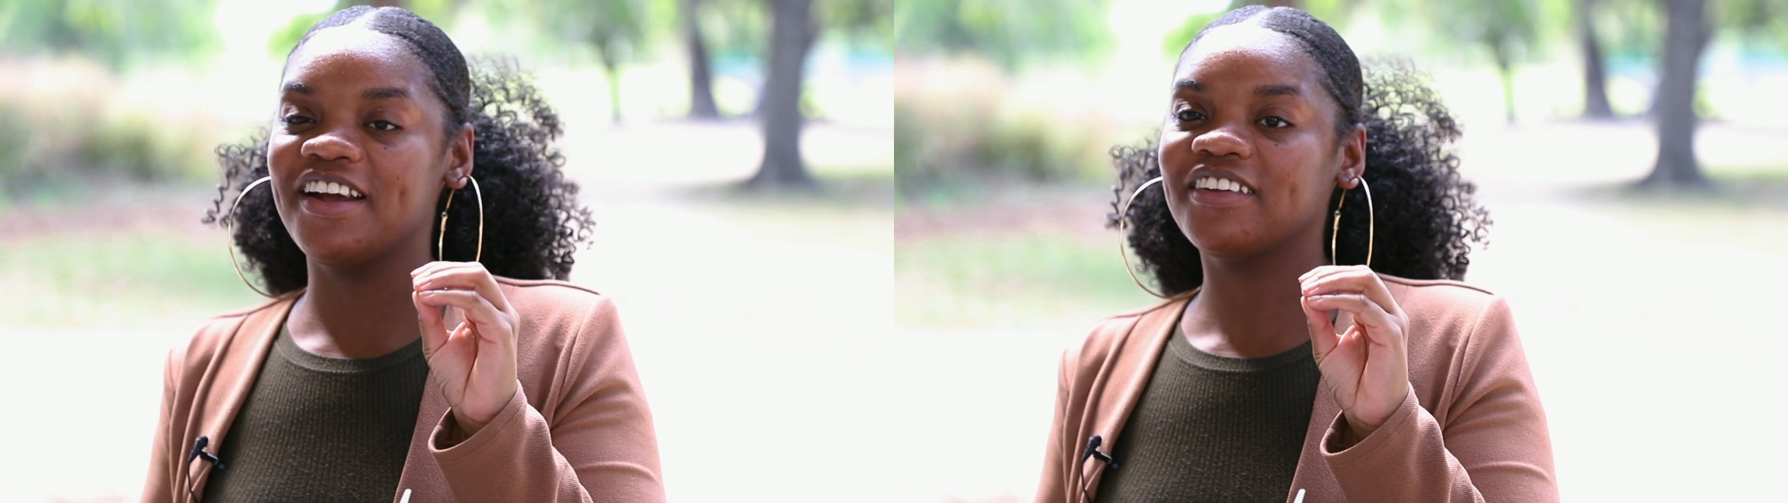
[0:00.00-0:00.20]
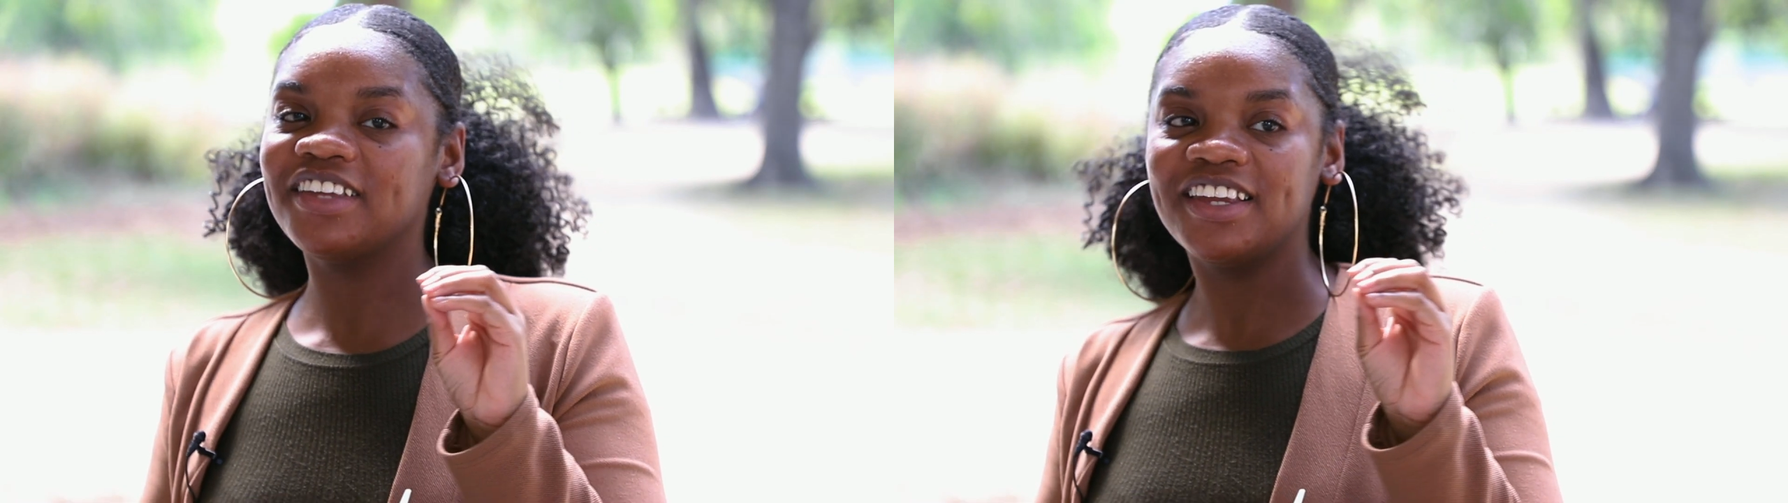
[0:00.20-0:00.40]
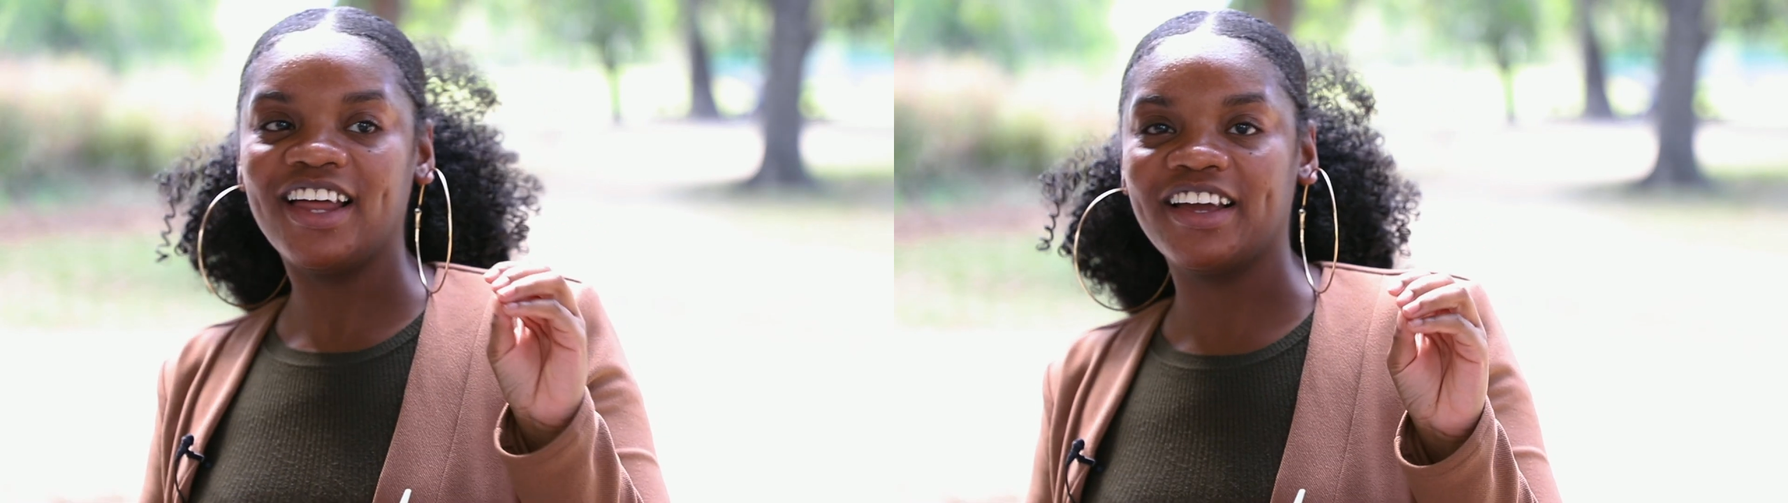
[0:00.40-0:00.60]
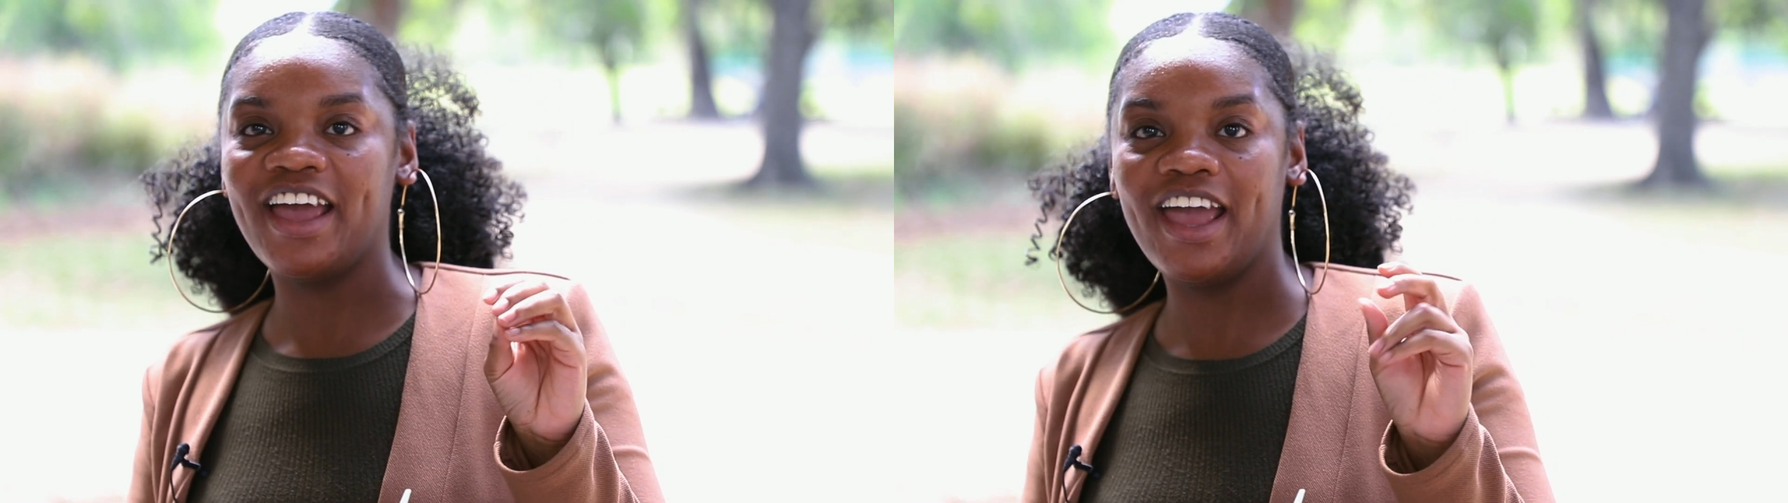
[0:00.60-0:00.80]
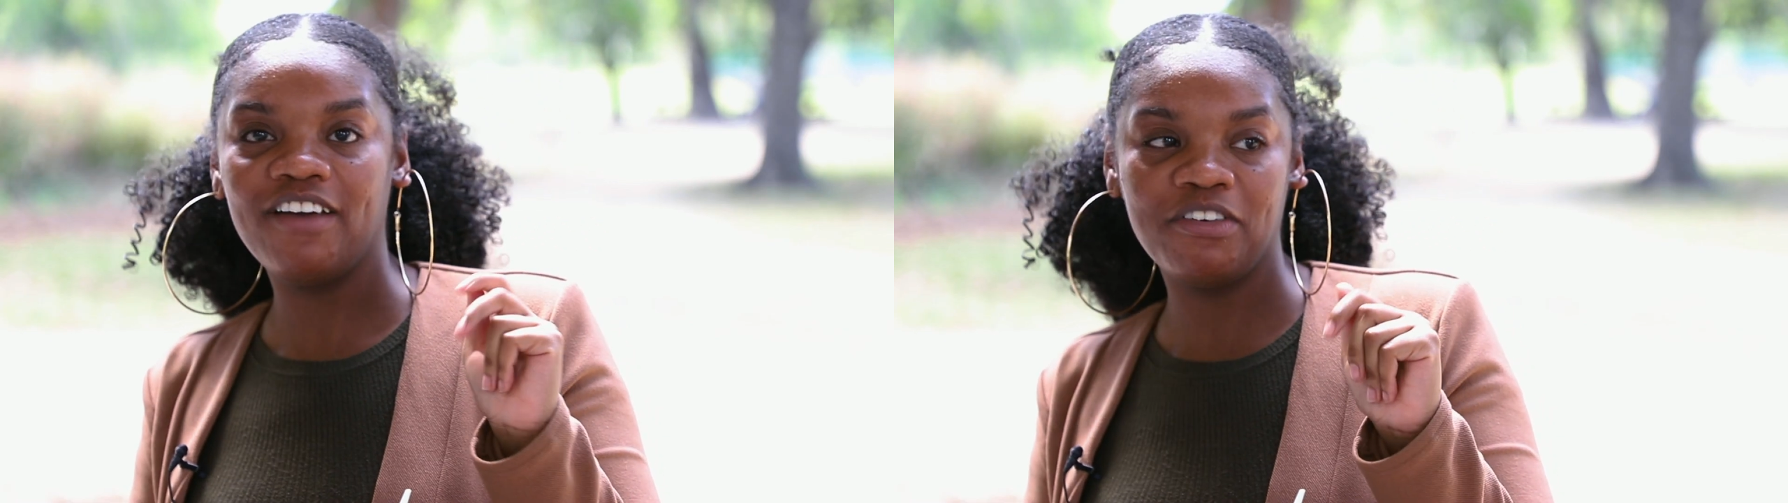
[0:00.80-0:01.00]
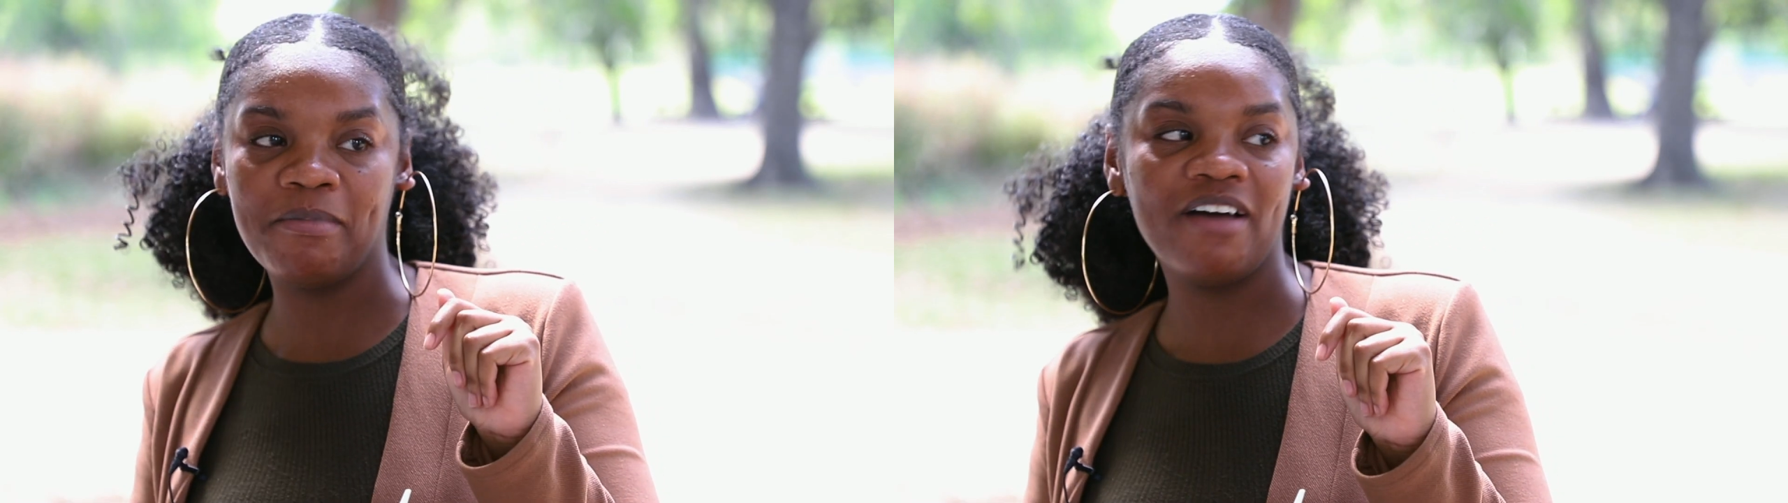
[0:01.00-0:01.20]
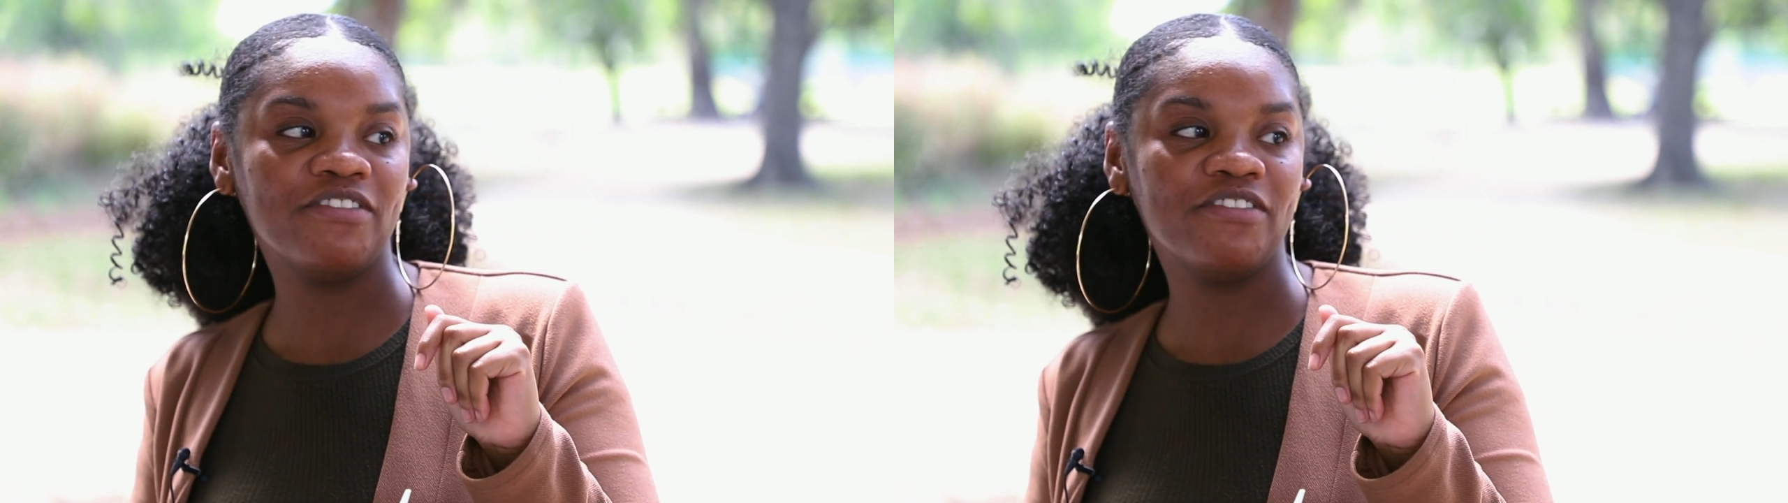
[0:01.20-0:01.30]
nearly like half of my